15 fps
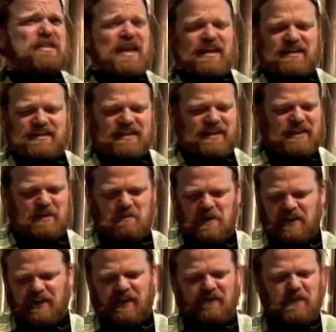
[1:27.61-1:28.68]
text in the
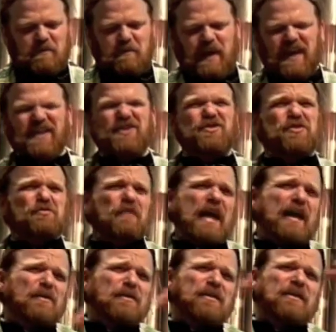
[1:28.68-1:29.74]
middle of the page
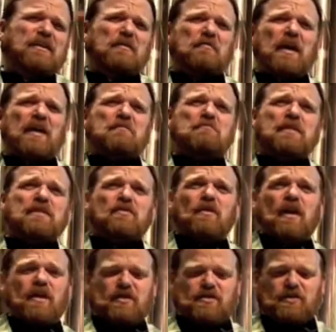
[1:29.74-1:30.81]
surrounded by
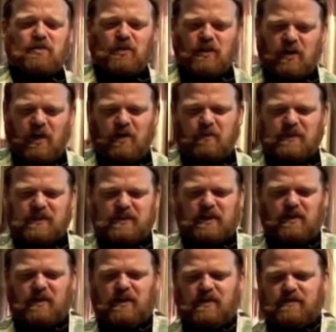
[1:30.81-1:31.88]
midrash or
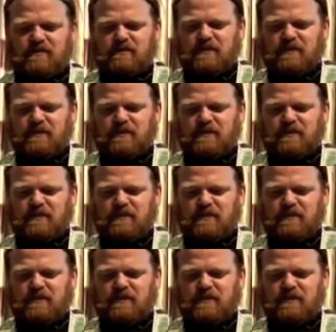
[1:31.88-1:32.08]
commentary.